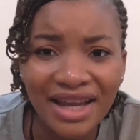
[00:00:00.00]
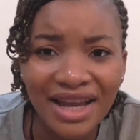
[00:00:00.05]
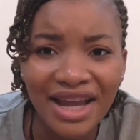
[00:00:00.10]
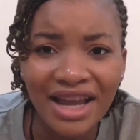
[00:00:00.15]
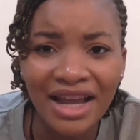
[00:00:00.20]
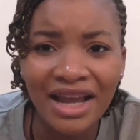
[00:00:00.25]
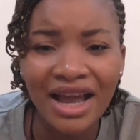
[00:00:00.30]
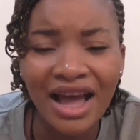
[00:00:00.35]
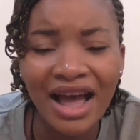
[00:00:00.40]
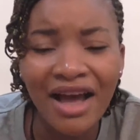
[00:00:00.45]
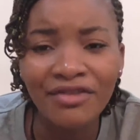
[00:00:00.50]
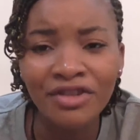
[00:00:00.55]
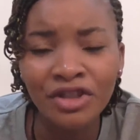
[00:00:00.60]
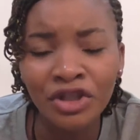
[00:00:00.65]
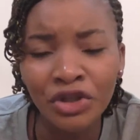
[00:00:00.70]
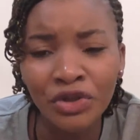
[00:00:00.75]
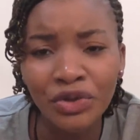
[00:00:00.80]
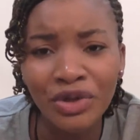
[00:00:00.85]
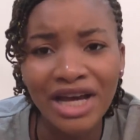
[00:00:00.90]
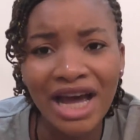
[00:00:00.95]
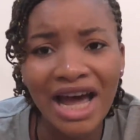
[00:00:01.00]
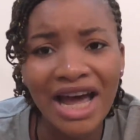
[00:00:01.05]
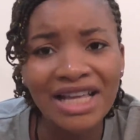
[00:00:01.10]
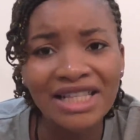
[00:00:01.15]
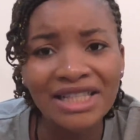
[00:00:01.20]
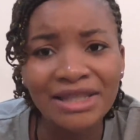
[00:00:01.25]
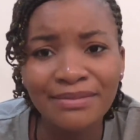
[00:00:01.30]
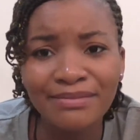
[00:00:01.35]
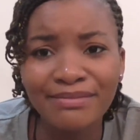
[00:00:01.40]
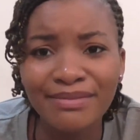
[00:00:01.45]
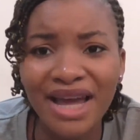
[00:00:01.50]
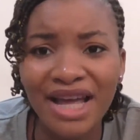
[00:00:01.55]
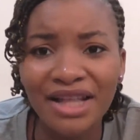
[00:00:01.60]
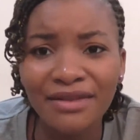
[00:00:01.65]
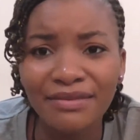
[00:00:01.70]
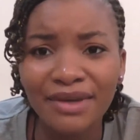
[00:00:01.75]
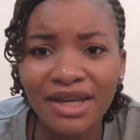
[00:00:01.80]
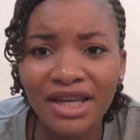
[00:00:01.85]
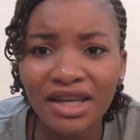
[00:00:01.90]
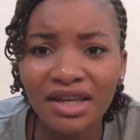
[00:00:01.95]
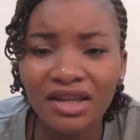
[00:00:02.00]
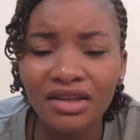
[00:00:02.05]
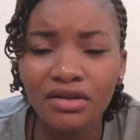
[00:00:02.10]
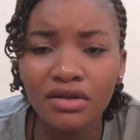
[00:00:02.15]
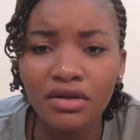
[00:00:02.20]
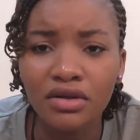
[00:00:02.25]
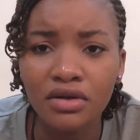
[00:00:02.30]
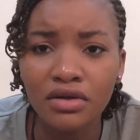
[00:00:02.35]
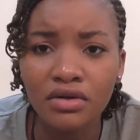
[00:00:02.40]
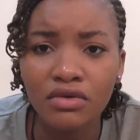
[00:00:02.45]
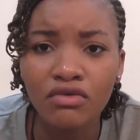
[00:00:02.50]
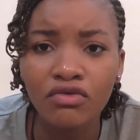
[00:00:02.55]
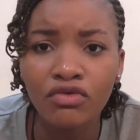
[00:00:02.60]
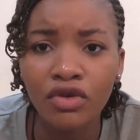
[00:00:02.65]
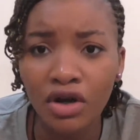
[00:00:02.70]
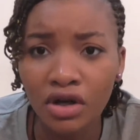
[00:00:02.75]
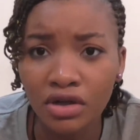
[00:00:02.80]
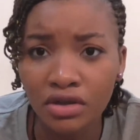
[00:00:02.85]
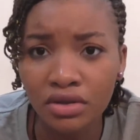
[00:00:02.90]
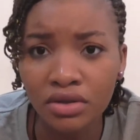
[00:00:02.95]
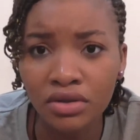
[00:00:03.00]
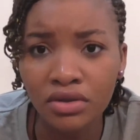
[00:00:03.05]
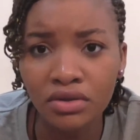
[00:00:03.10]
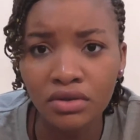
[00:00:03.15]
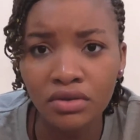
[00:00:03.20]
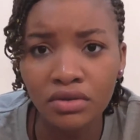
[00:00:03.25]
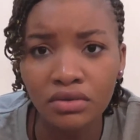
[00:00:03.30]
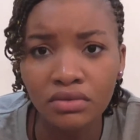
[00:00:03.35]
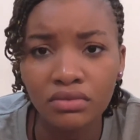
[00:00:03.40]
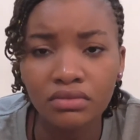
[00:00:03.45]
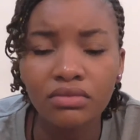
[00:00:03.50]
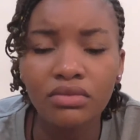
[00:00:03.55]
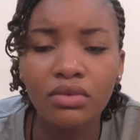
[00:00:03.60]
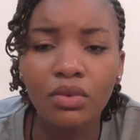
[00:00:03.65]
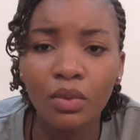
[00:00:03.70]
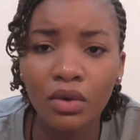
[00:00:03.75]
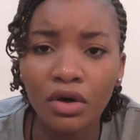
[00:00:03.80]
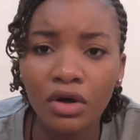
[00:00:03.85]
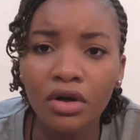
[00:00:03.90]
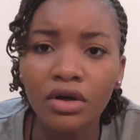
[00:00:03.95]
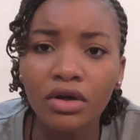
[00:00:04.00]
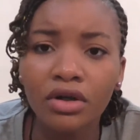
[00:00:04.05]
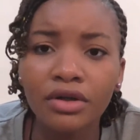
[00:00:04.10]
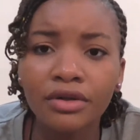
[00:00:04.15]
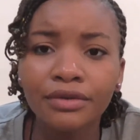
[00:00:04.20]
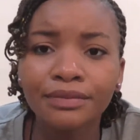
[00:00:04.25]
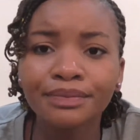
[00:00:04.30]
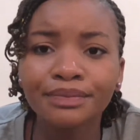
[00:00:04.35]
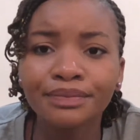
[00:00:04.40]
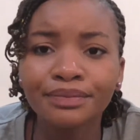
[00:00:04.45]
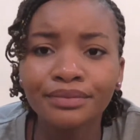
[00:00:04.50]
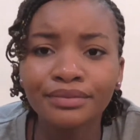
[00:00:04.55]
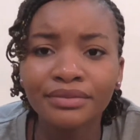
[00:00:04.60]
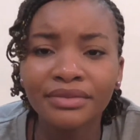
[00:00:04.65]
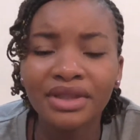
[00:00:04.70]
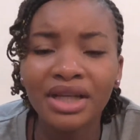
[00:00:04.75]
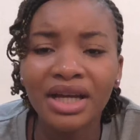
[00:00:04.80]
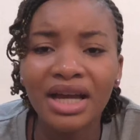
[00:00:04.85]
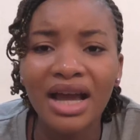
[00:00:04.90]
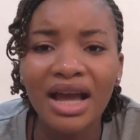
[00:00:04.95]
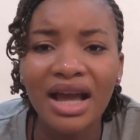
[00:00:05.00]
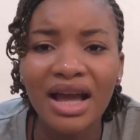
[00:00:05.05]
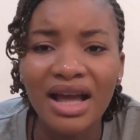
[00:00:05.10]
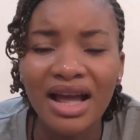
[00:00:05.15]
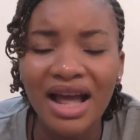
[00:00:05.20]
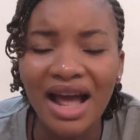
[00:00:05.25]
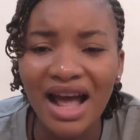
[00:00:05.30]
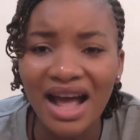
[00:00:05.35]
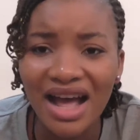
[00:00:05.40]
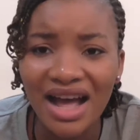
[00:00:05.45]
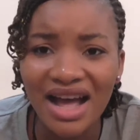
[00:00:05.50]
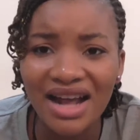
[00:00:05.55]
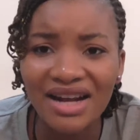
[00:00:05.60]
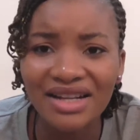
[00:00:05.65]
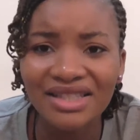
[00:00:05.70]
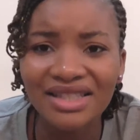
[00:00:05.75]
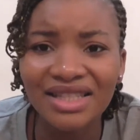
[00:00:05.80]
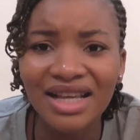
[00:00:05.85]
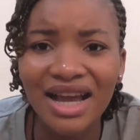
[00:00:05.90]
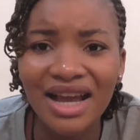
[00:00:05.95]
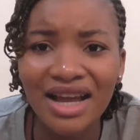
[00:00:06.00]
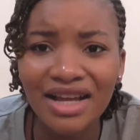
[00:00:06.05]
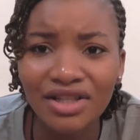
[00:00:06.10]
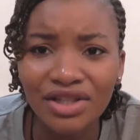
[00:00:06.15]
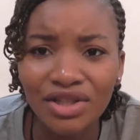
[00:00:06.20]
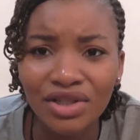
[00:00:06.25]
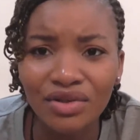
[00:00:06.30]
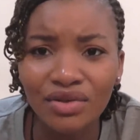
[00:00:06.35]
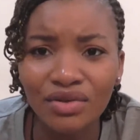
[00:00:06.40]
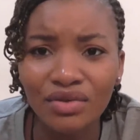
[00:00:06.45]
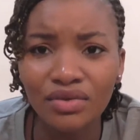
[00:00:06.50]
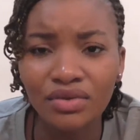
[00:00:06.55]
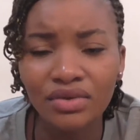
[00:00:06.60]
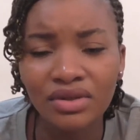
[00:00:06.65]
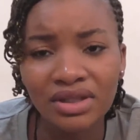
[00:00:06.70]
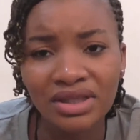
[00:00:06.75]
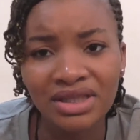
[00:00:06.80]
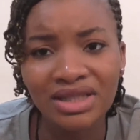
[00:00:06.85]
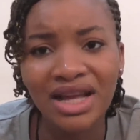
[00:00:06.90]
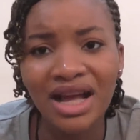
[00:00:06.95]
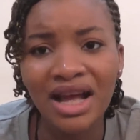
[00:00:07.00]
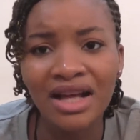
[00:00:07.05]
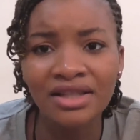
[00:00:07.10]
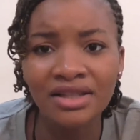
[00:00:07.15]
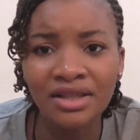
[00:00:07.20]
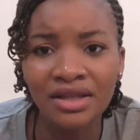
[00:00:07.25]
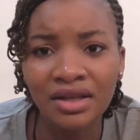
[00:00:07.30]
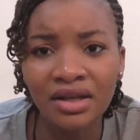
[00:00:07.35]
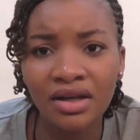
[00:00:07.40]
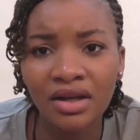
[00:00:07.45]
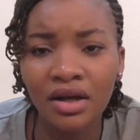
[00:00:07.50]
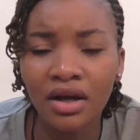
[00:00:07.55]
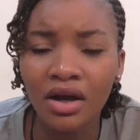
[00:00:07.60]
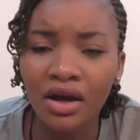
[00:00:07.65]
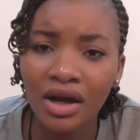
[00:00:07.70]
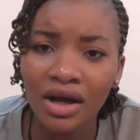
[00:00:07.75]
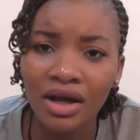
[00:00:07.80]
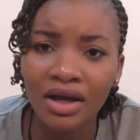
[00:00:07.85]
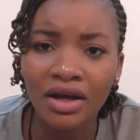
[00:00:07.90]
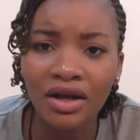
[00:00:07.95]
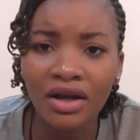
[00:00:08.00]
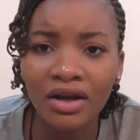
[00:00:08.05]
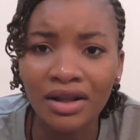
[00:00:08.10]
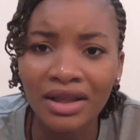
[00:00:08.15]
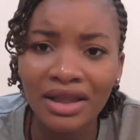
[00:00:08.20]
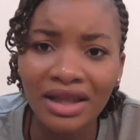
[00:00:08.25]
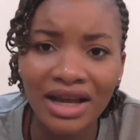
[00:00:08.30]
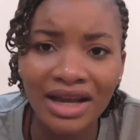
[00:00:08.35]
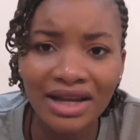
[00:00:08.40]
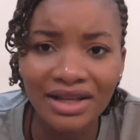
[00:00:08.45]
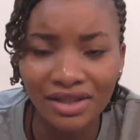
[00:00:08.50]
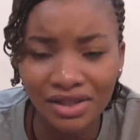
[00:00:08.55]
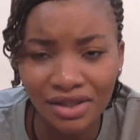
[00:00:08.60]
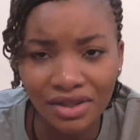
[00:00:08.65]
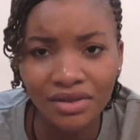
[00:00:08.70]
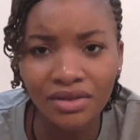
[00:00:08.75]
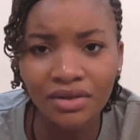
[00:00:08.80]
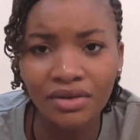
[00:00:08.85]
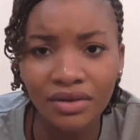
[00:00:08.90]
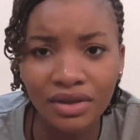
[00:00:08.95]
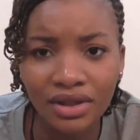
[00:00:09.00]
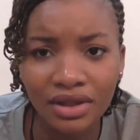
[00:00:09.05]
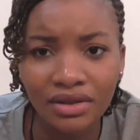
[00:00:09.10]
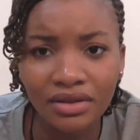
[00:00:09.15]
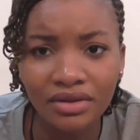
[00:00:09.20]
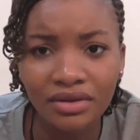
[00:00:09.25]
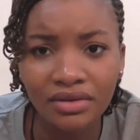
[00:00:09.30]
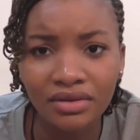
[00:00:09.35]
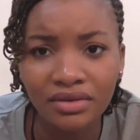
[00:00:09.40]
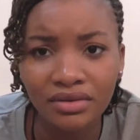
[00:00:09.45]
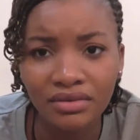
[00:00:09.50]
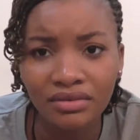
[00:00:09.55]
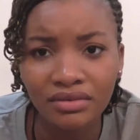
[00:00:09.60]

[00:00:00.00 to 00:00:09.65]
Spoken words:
day, after you guys made me run to work, I decided to start online schooling.